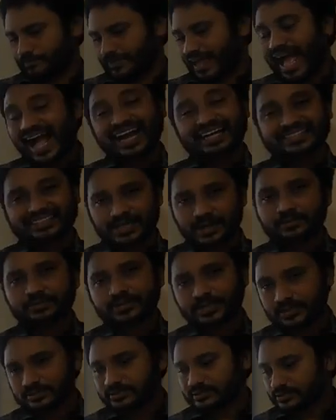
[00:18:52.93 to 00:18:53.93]

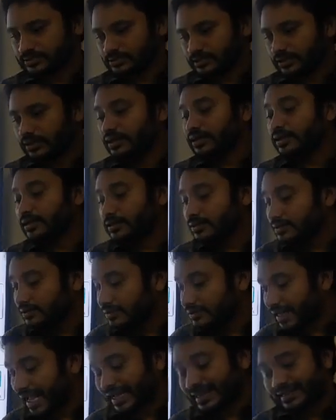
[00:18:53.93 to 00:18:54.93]
exceptions.
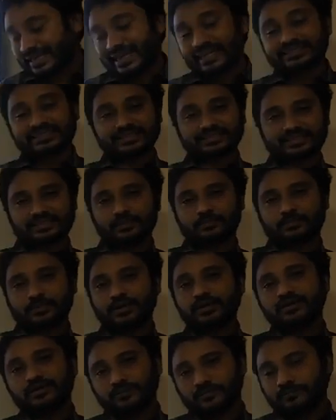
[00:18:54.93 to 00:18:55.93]
Take this
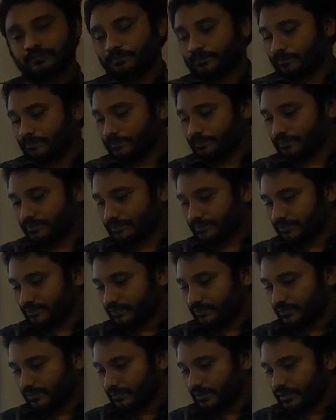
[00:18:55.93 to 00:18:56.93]
example.
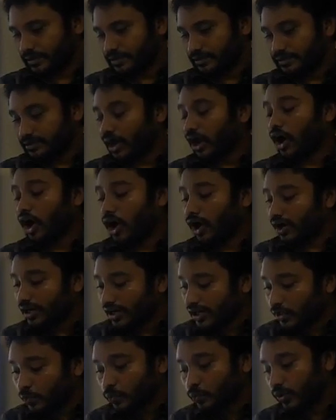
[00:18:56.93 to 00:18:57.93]
The
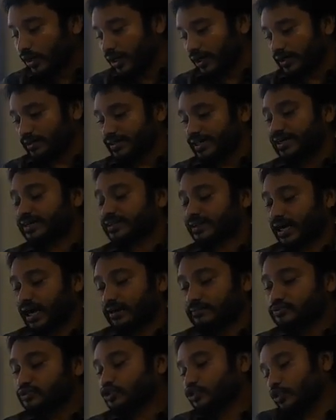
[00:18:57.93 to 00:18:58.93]
only word that
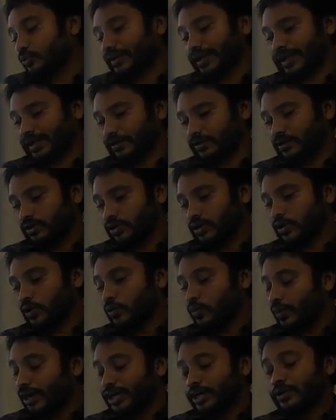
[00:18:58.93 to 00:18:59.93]
comes to me,
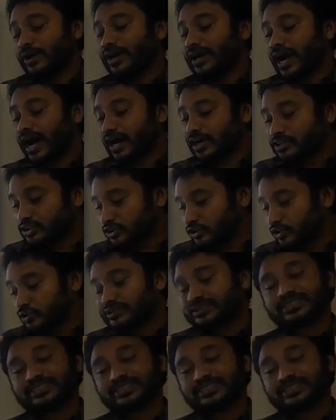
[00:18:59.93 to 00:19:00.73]
when you are asked to